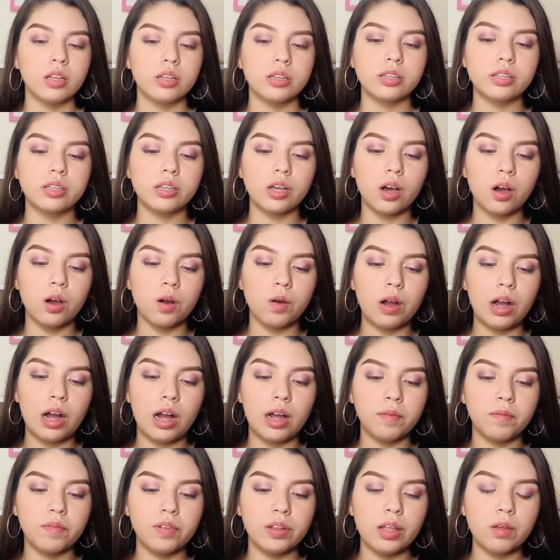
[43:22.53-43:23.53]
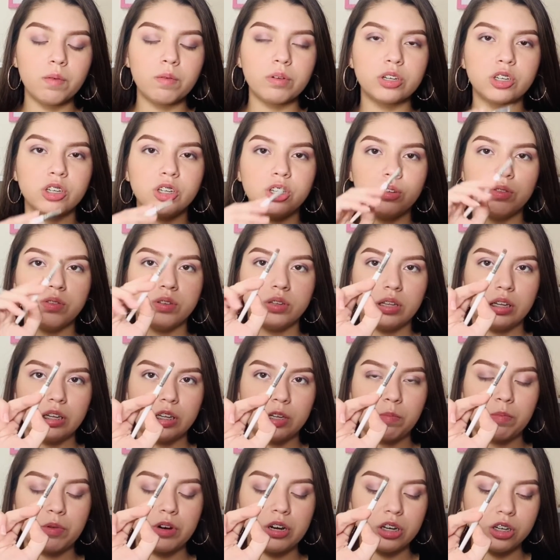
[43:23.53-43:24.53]
So I feel like we should use
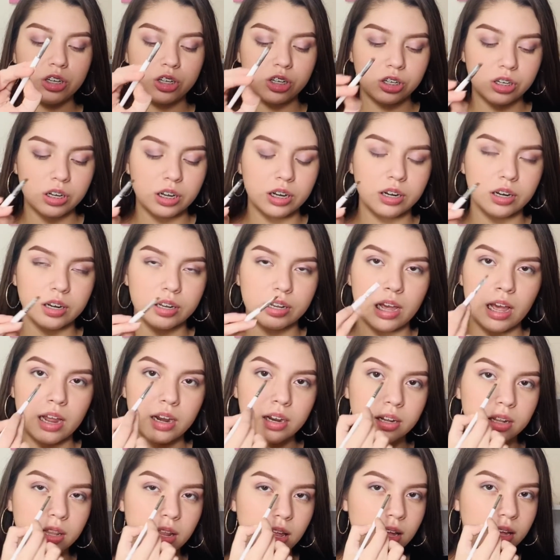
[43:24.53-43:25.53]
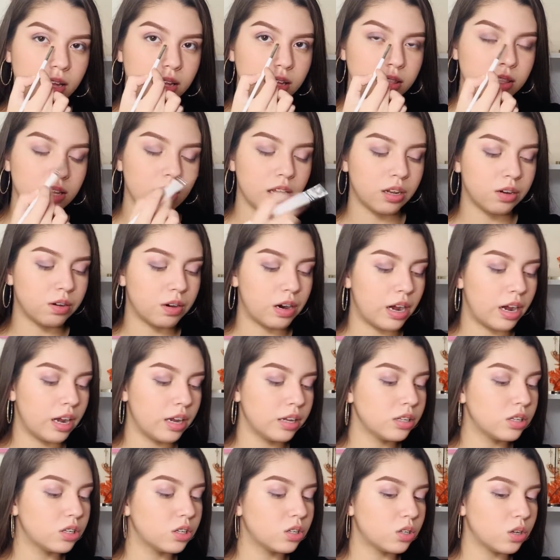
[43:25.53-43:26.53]
this brush, kind of like get the inner
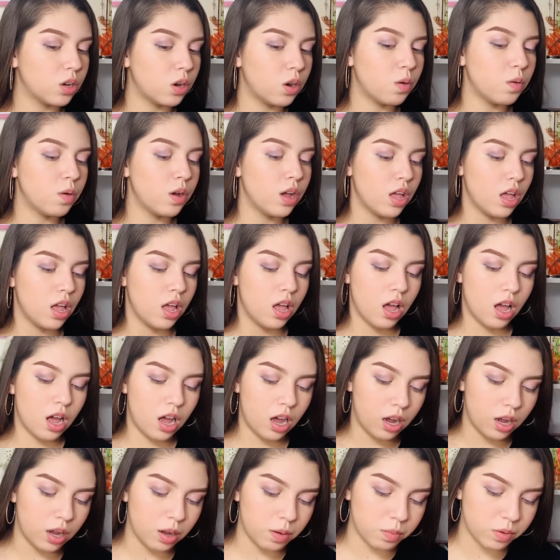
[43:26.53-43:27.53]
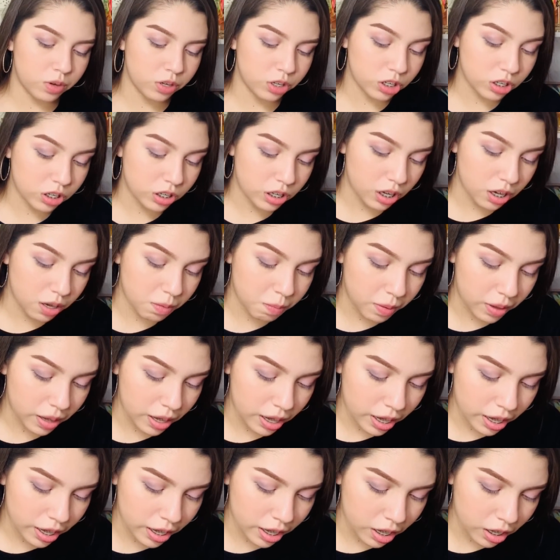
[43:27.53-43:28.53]
eye. So we're just gonna
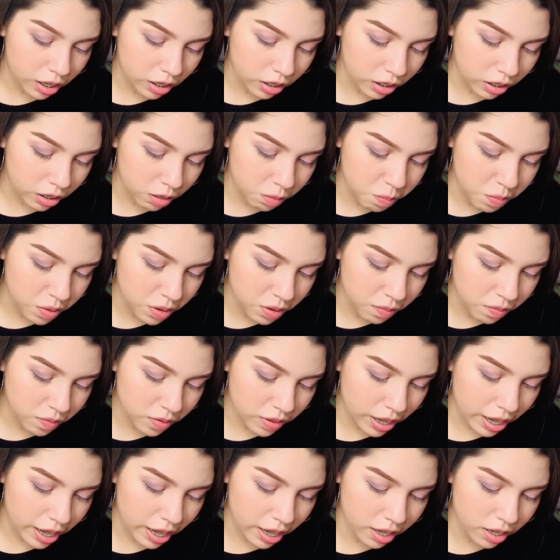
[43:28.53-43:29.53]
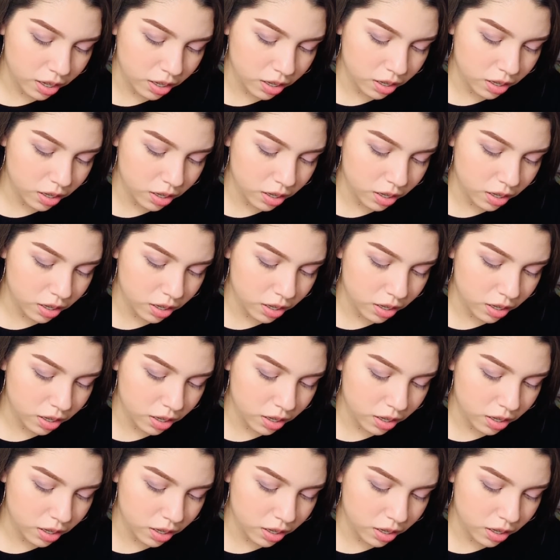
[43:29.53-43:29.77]
apply a little bit of that.